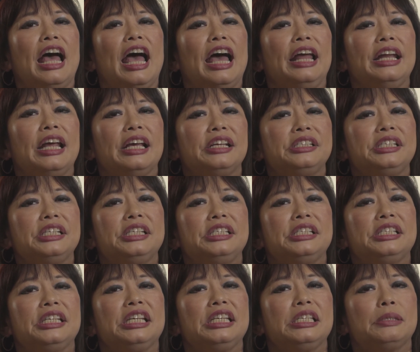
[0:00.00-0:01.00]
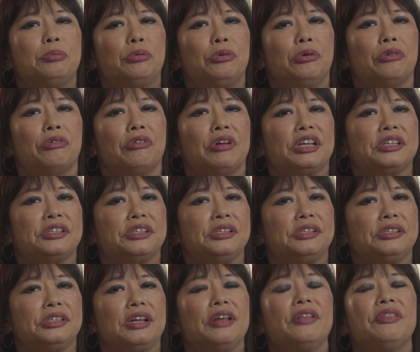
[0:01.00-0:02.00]
and as the disease
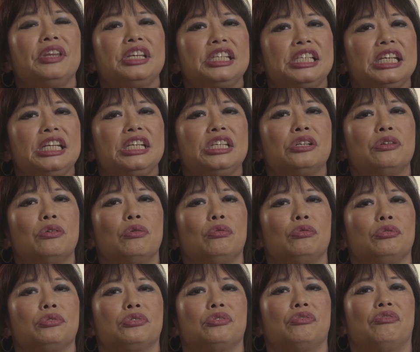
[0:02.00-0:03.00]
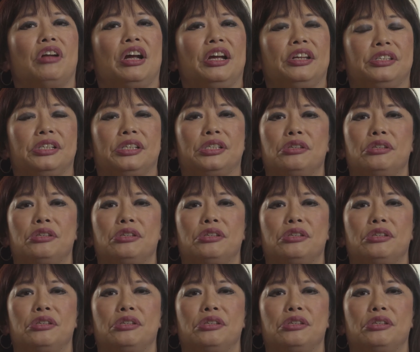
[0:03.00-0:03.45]
progresses, the titer also rises.